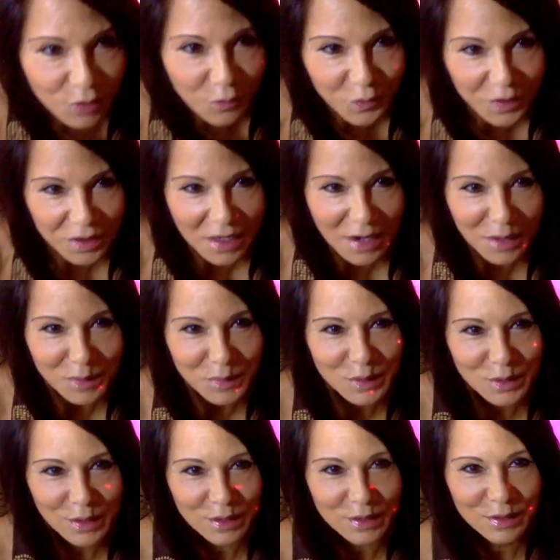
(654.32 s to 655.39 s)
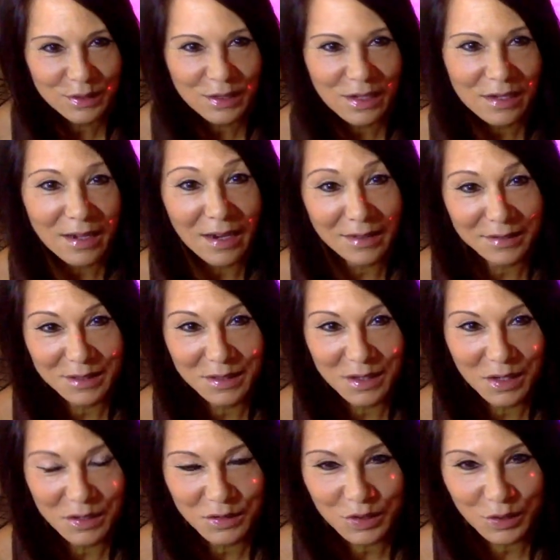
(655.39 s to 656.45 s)
The fifth house is connected
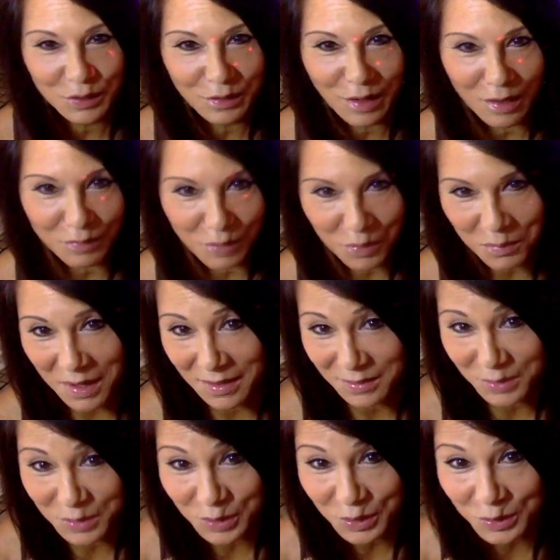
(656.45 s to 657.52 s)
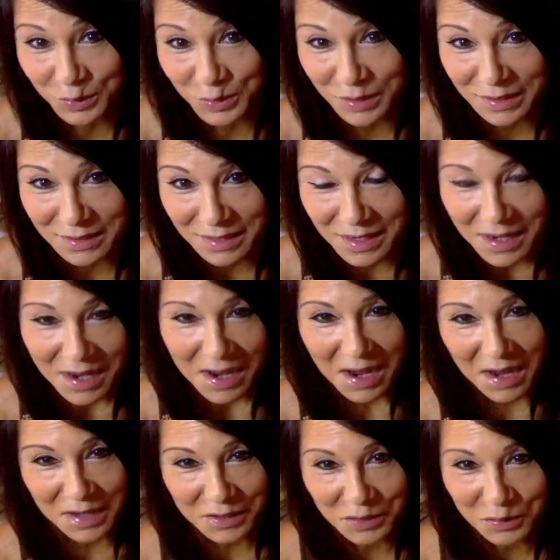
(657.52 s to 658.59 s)
to love, romance, children,
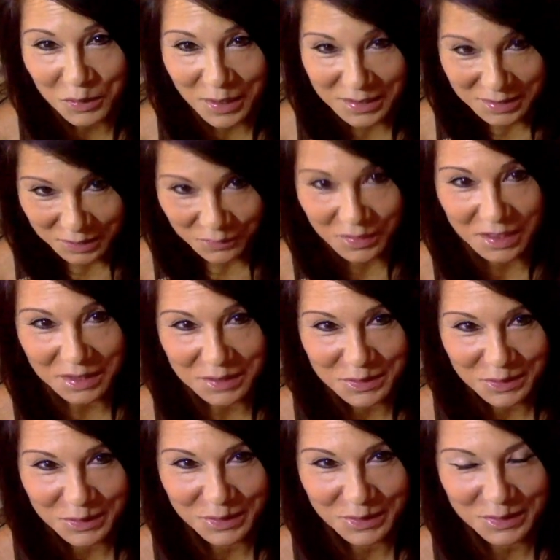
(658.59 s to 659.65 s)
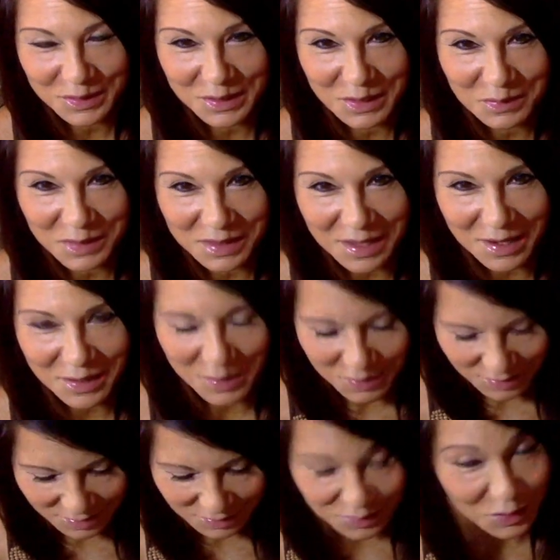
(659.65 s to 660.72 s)
your creativity. So let's see what that card is.